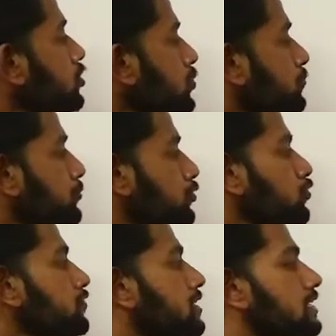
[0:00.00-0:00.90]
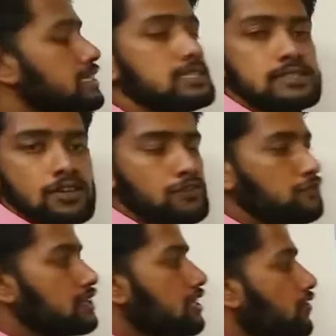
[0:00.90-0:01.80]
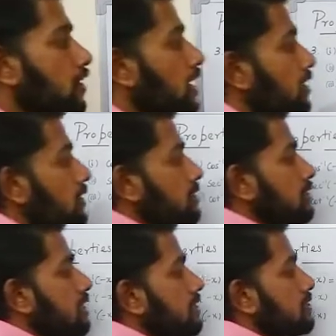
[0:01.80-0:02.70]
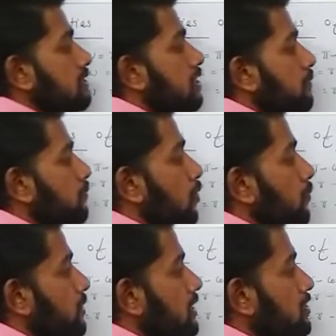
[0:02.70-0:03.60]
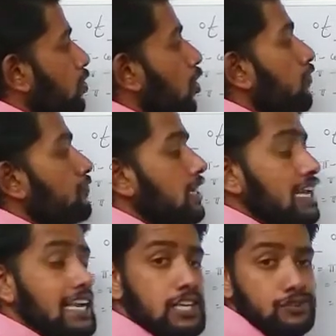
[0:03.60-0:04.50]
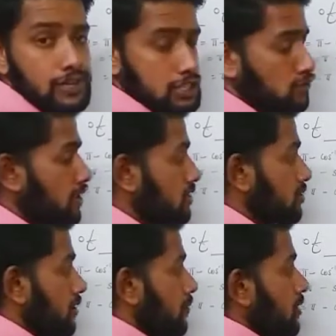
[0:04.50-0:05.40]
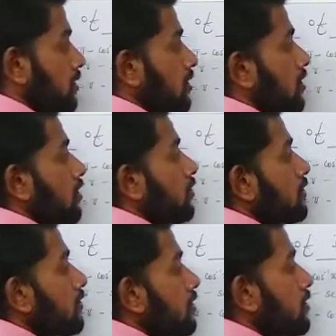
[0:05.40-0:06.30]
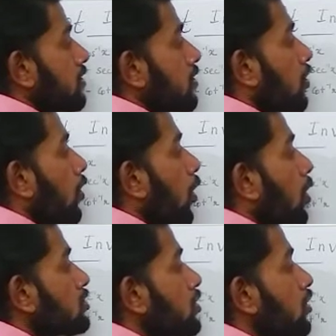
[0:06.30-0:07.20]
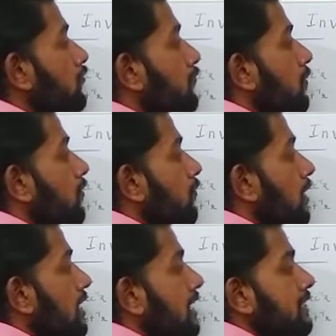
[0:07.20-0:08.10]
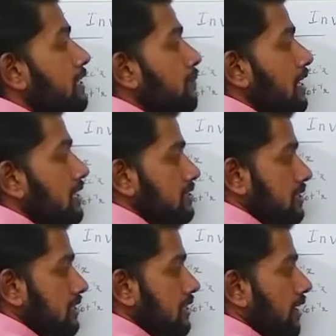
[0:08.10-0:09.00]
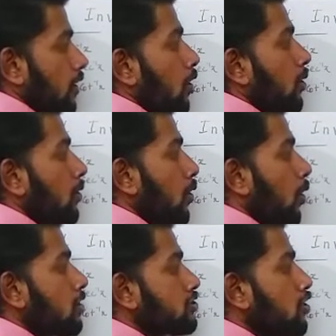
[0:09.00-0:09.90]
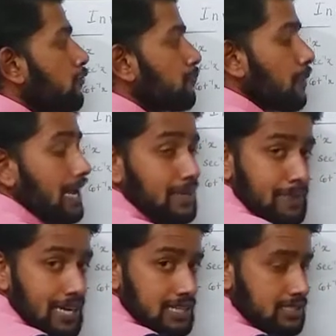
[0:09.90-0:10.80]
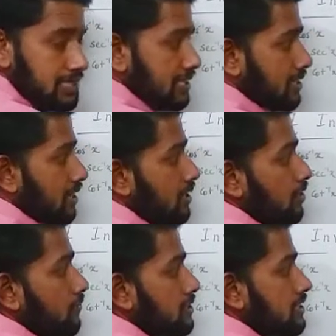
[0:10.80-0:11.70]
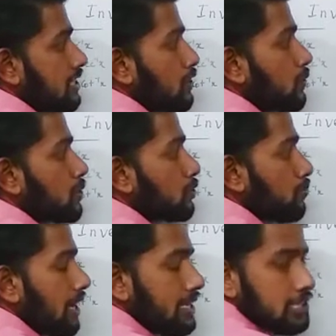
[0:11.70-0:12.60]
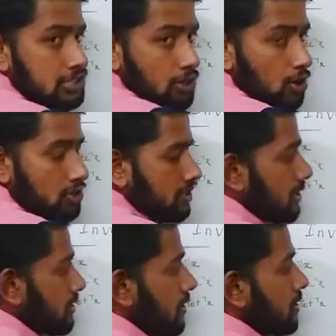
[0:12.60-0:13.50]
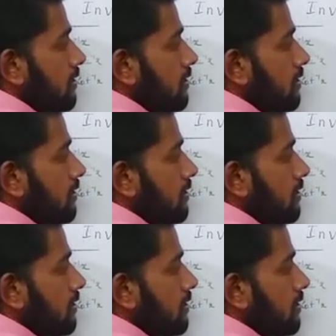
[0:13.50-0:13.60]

To prove these, we require these three properties of inverse function. Cos of 180 minus theta or cos of pi minus theta is equal to minus cos theta.